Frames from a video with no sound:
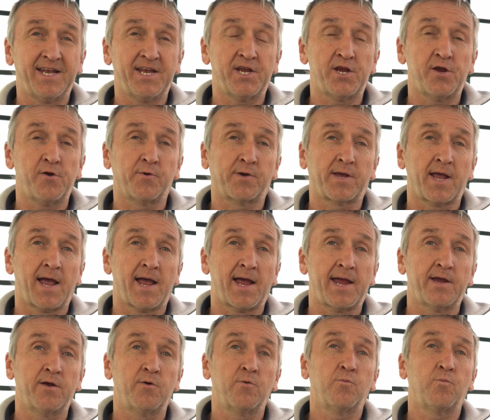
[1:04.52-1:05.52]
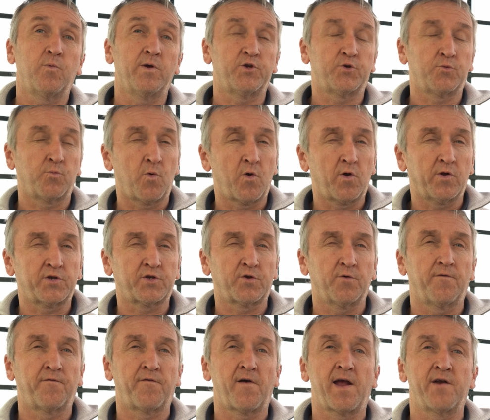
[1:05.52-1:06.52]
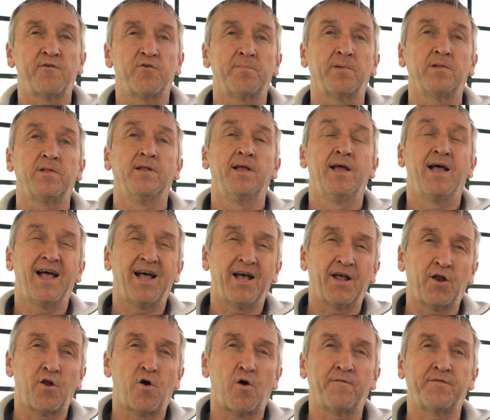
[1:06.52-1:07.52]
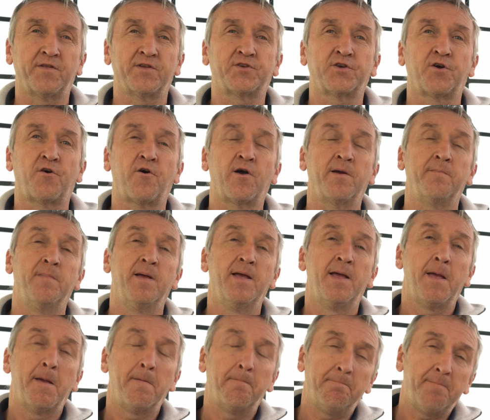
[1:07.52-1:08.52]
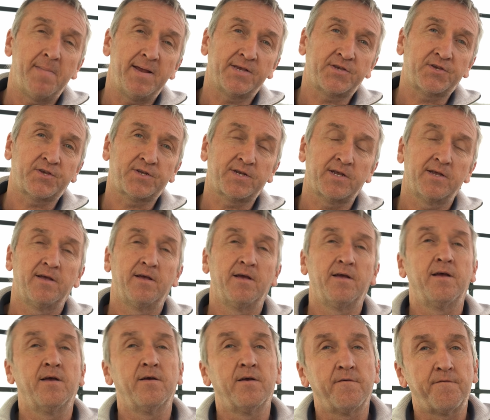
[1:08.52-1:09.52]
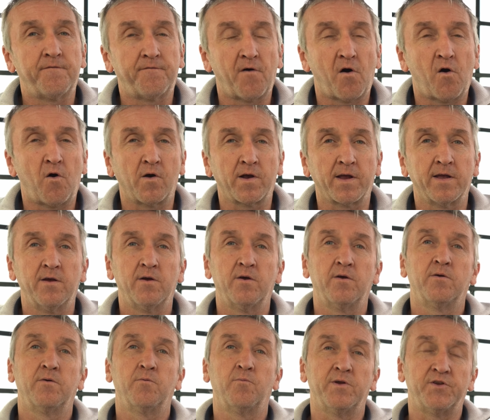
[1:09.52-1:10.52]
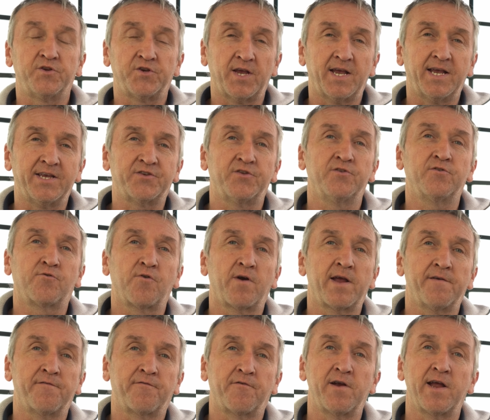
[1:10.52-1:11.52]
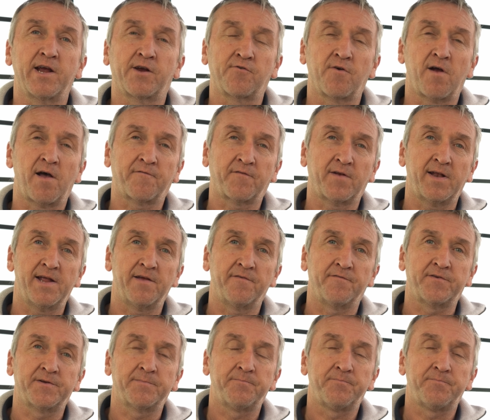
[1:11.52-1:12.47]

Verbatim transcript: the UK which weren't so favourable a lot of the time. Mist, fog, which isn't great for aircraft lift.